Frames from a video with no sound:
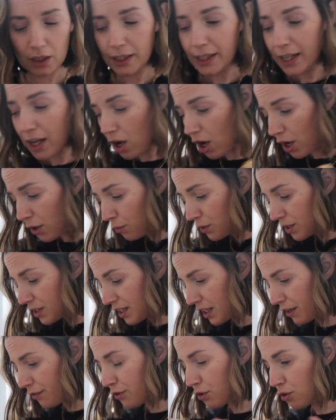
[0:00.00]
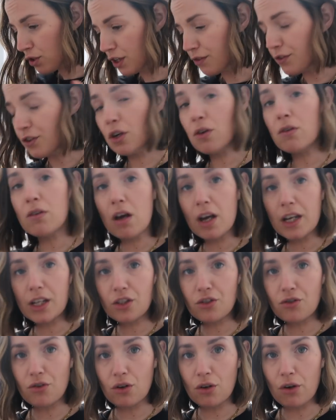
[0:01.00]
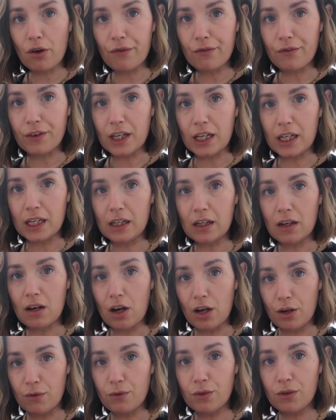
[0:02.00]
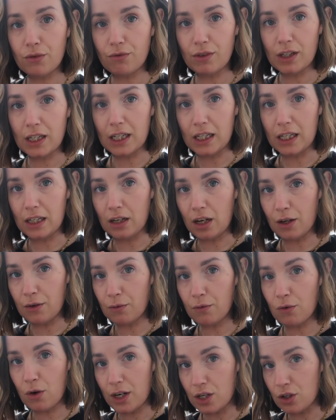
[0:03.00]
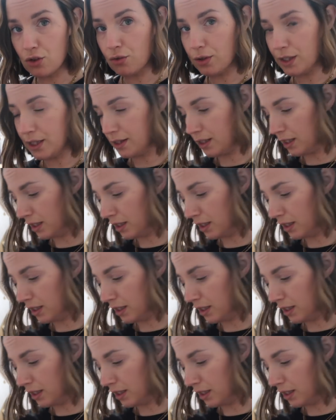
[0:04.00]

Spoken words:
yeah, I would, if you don't like strong coffee, I would really, I quite enjoyed